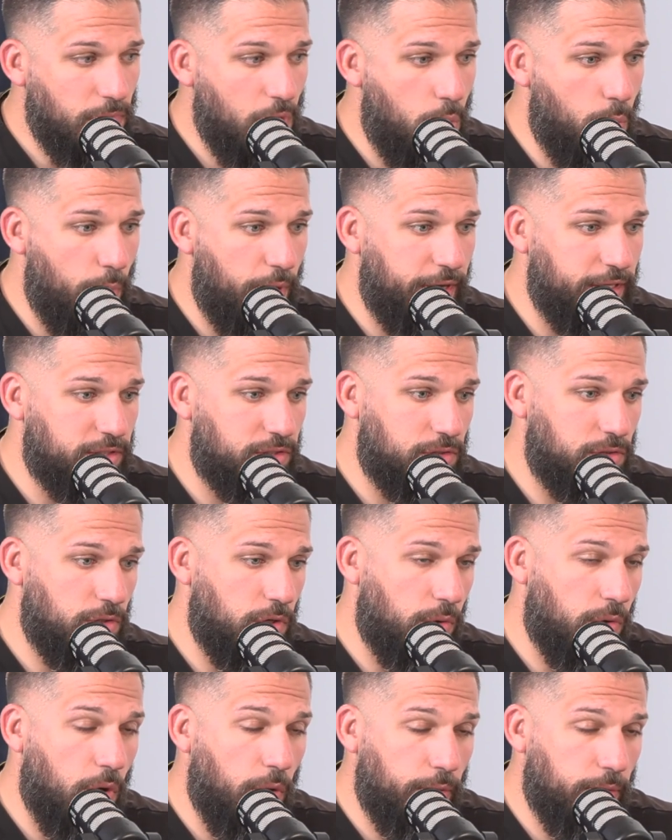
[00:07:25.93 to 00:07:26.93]
When it's
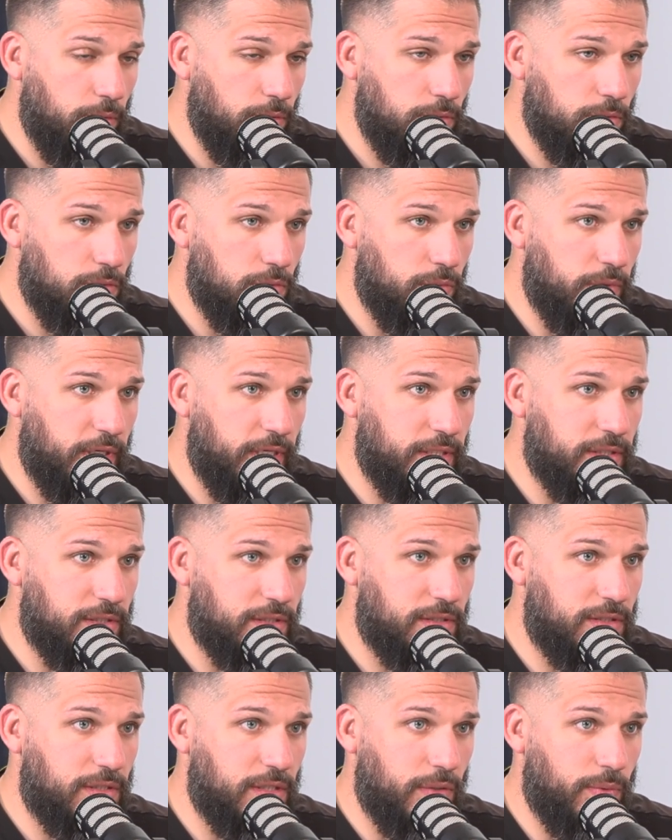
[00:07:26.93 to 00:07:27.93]
neuronal, when
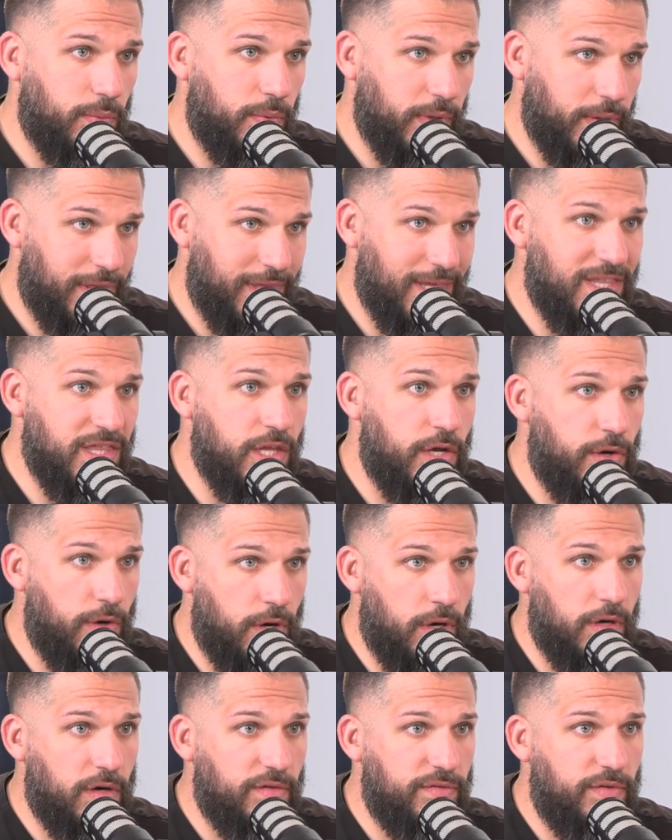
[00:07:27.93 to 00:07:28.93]
it's within the
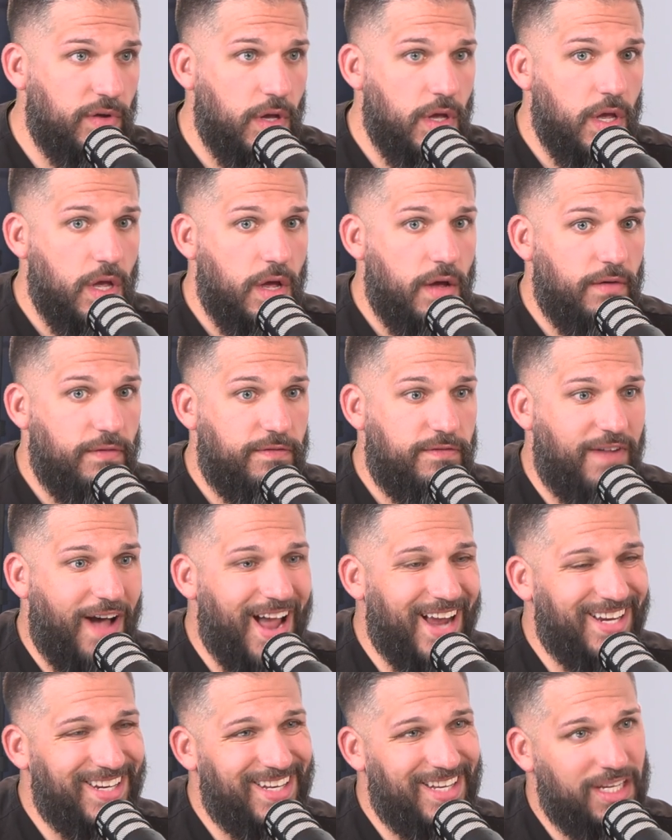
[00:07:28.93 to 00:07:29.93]
nerve,
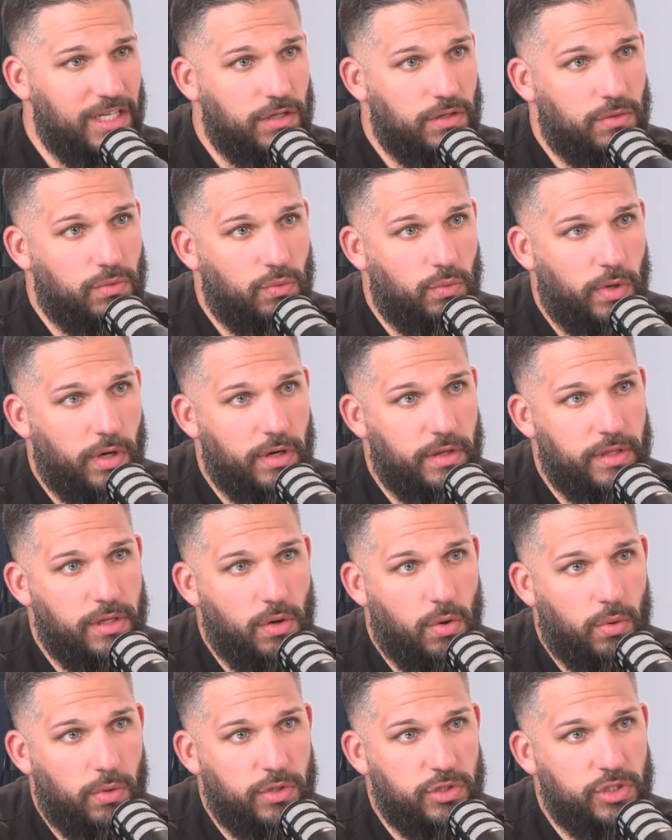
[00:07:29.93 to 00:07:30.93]
finding where the
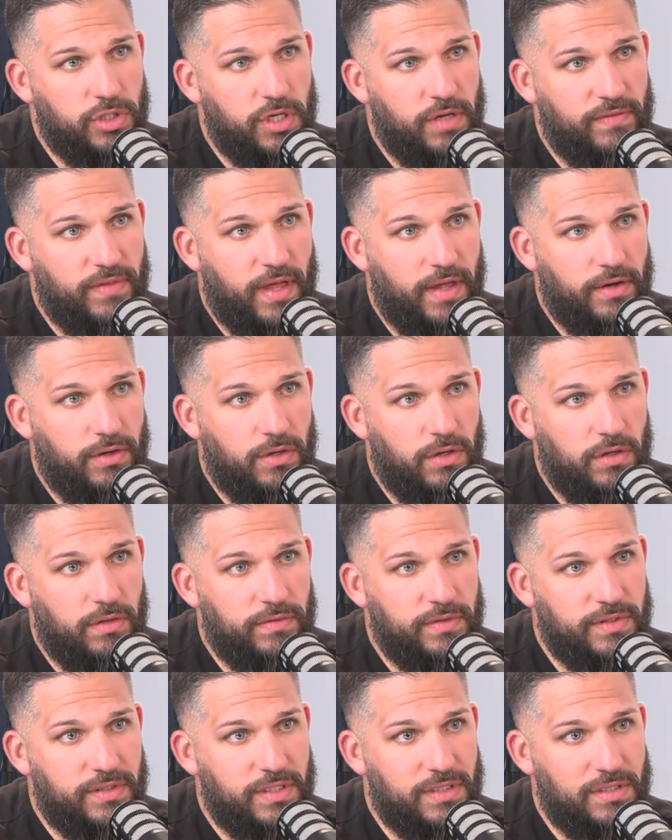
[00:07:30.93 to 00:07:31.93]
origin of that
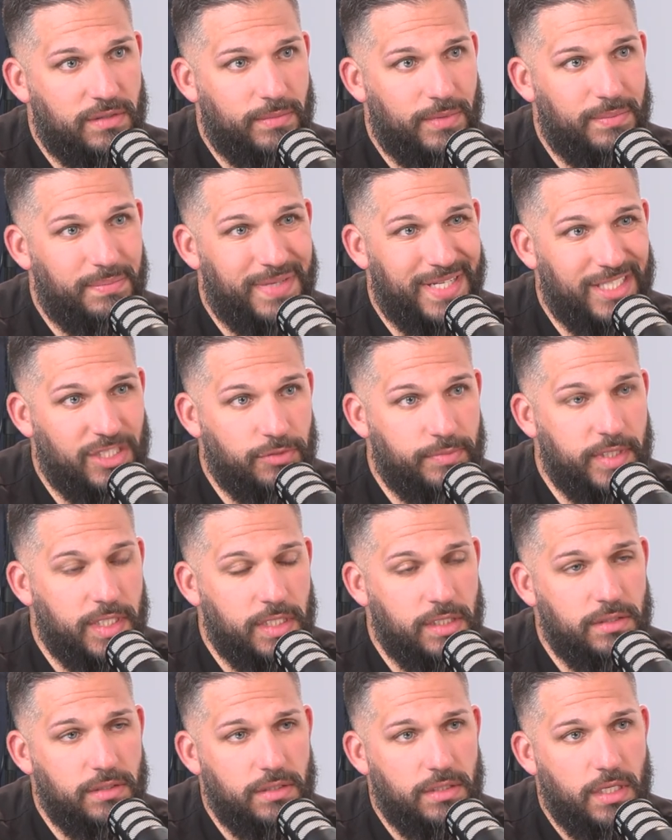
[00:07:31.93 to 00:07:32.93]
nervous system impingement
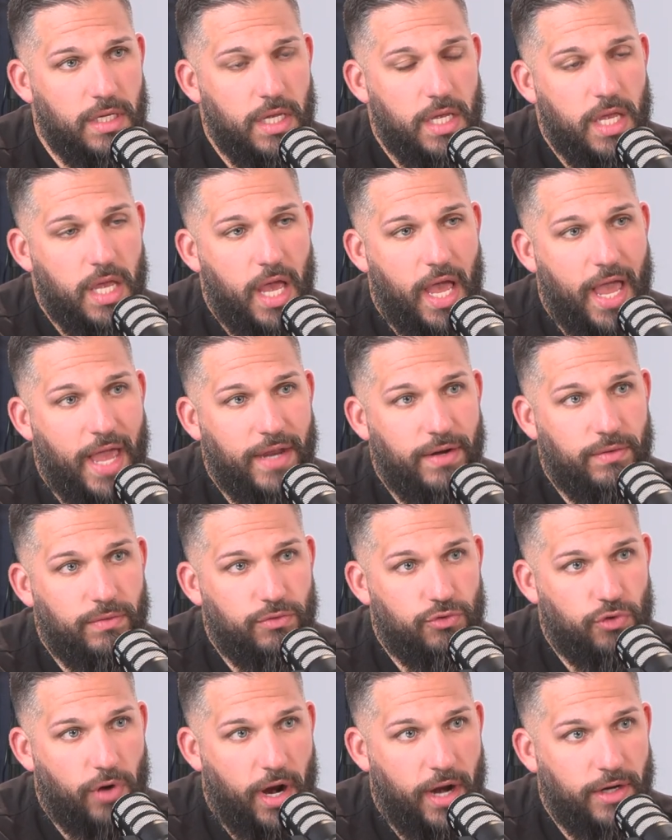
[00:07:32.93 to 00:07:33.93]
is
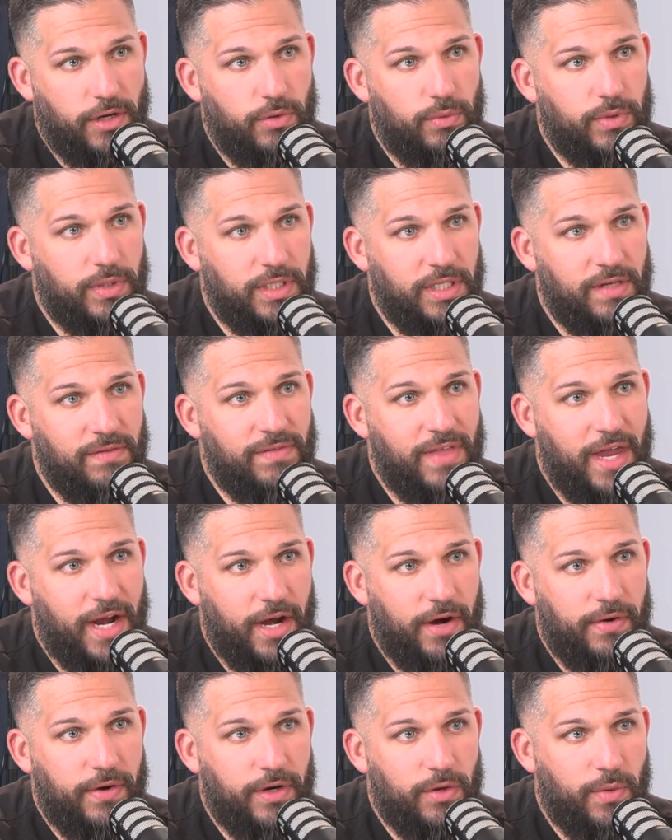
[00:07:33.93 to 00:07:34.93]
and trying to relieve that
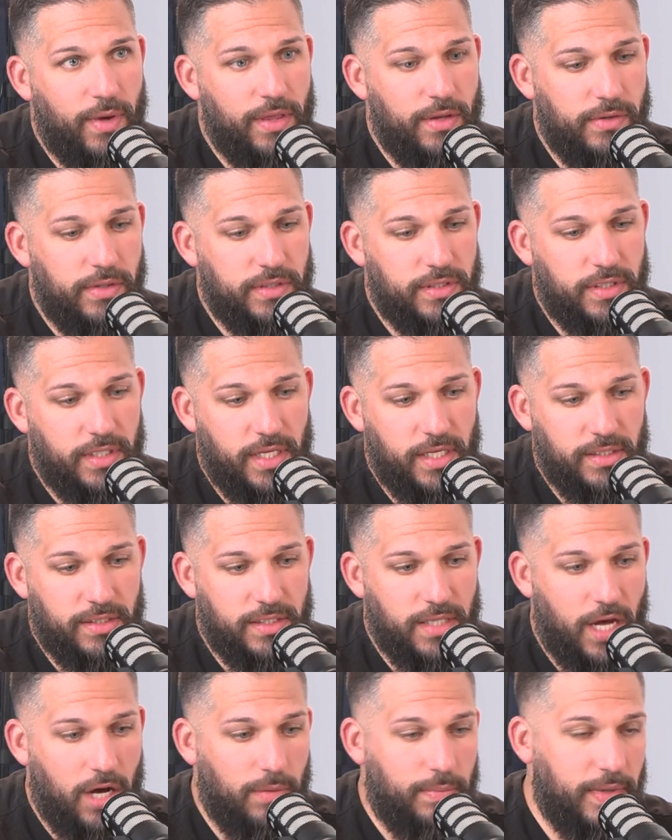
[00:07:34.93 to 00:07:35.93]
area, whether
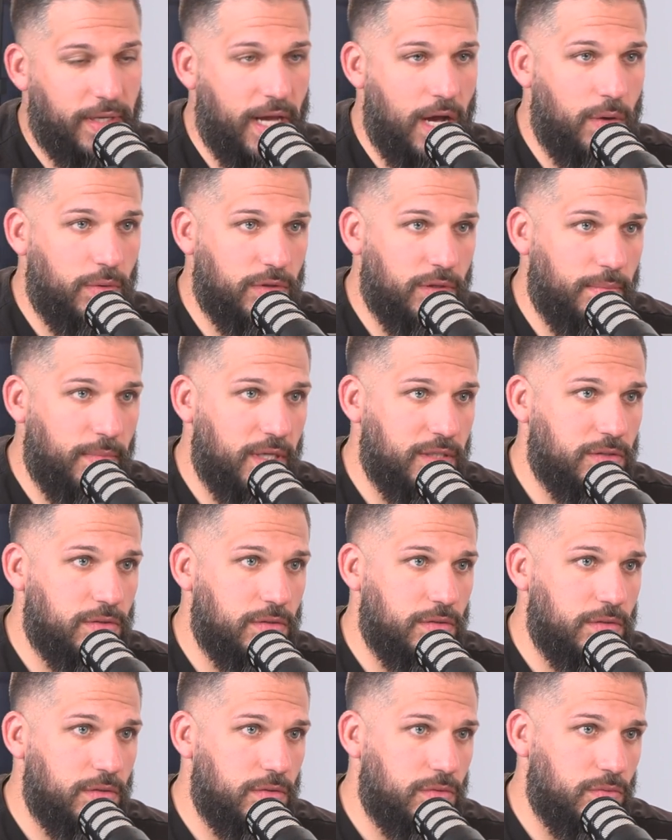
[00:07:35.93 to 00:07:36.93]
it's helping out with the
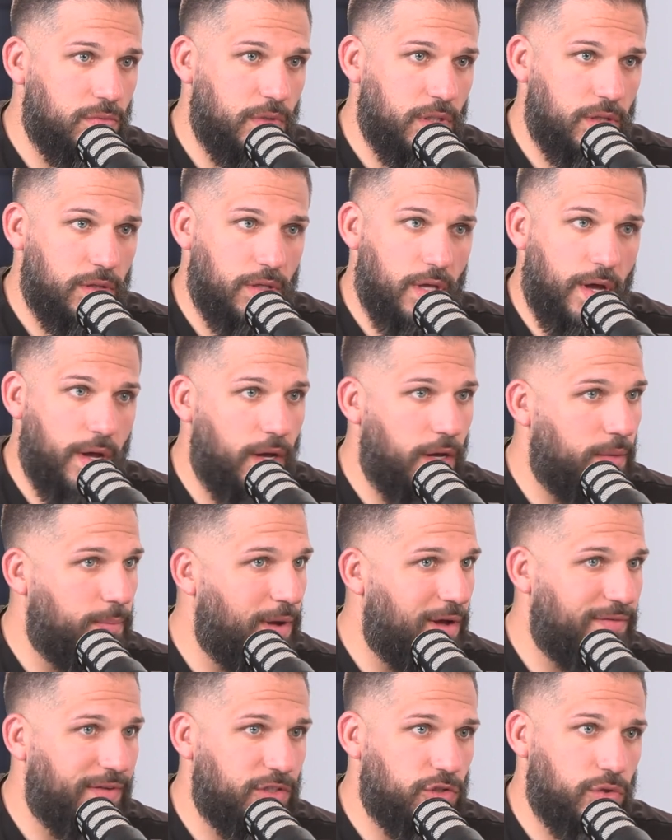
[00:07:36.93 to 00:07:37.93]
muscles, with
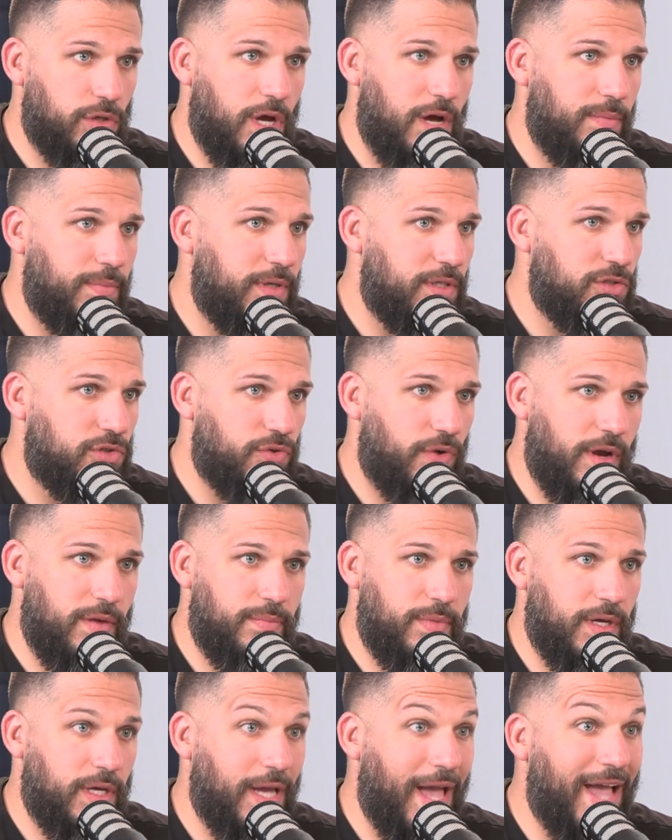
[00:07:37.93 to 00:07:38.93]
myofascial cupping,
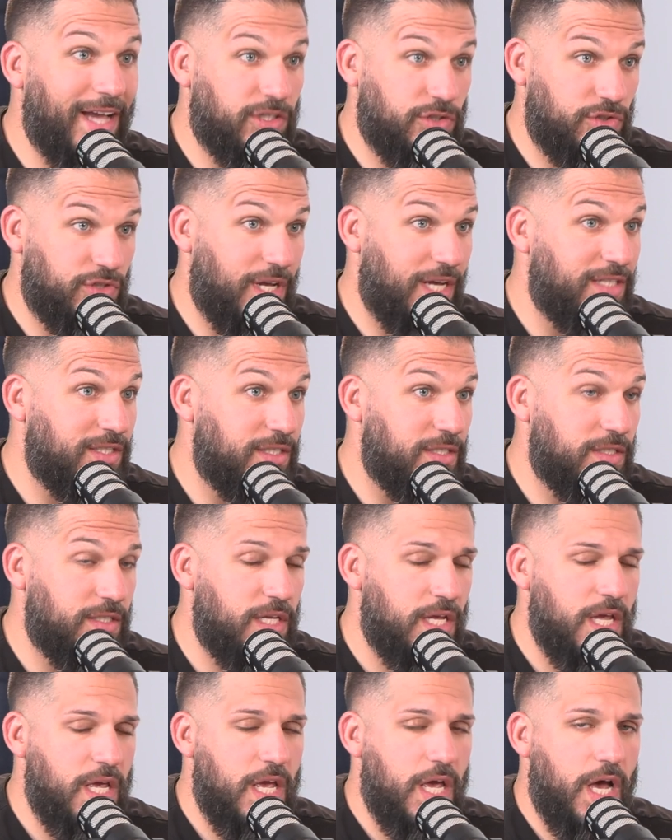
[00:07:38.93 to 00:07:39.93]
scraping, exercises.
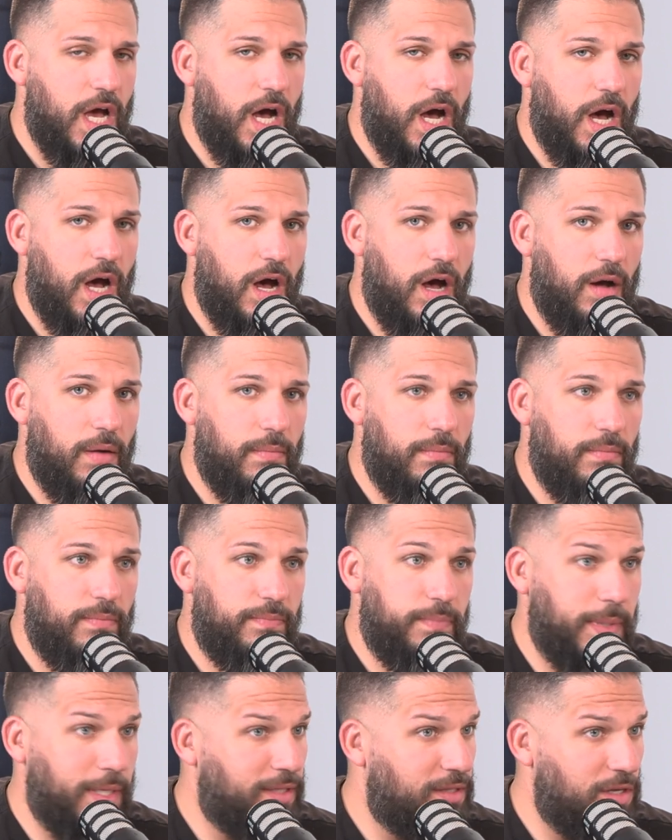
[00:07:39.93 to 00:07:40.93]

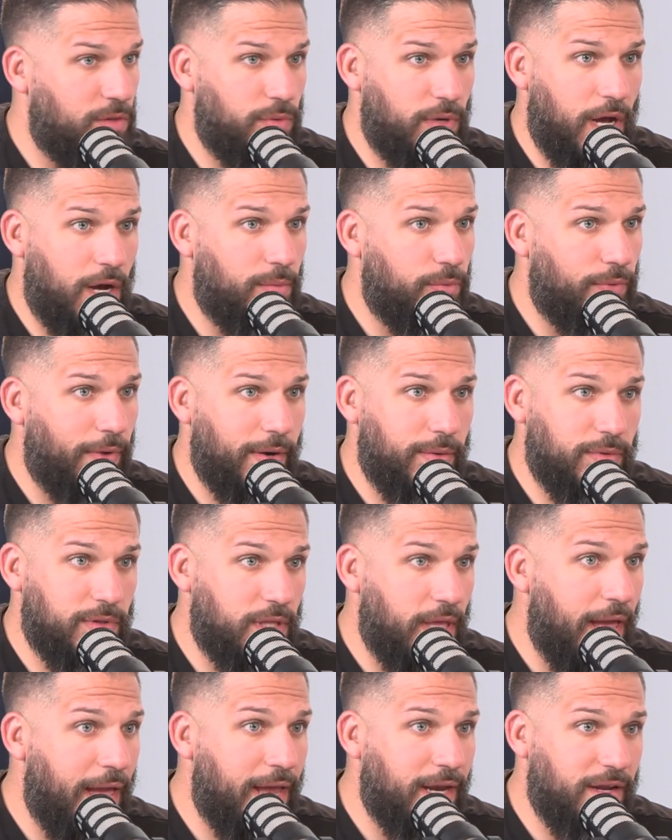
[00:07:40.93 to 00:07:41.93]
PT would help great
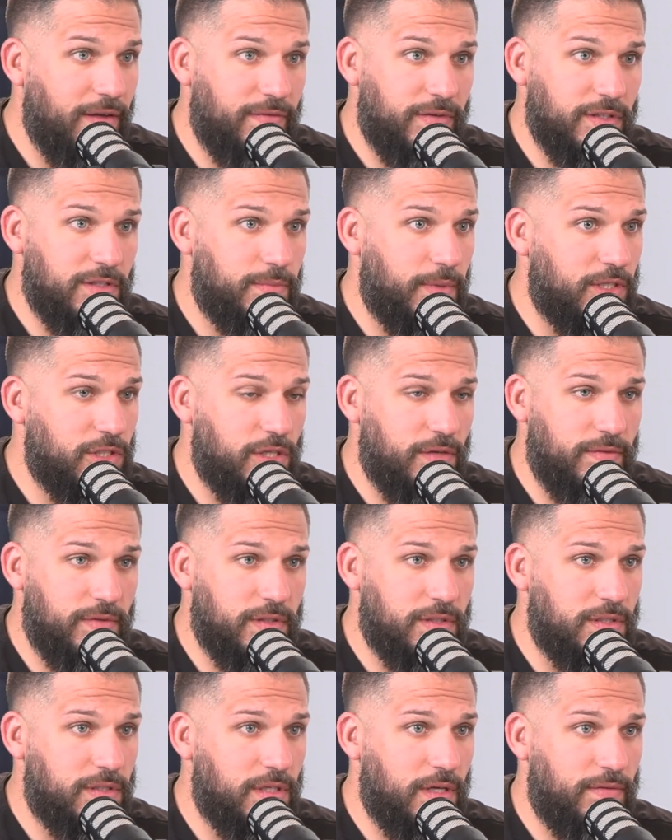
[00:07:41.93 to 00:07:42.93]
with that, especially if
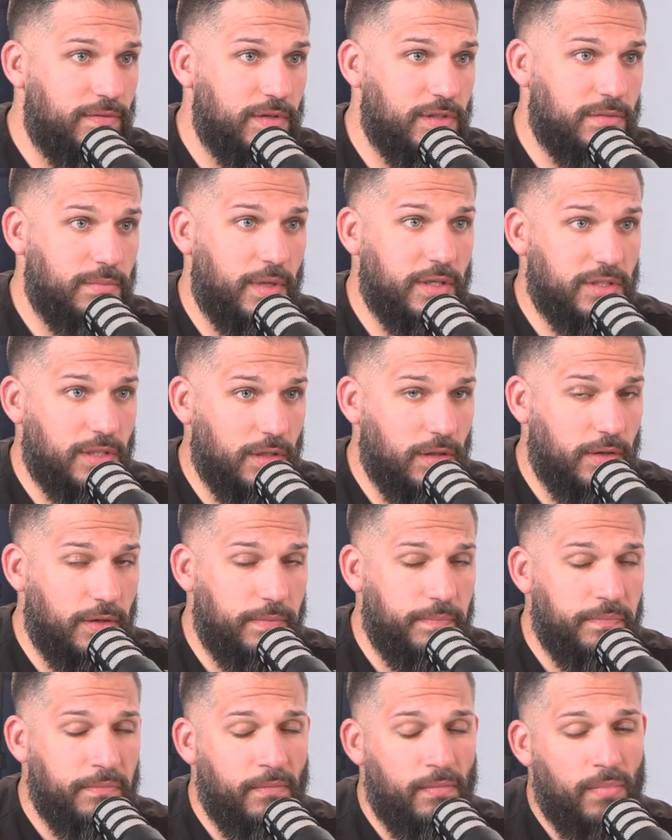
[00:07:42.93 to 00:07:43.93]
it's muscular.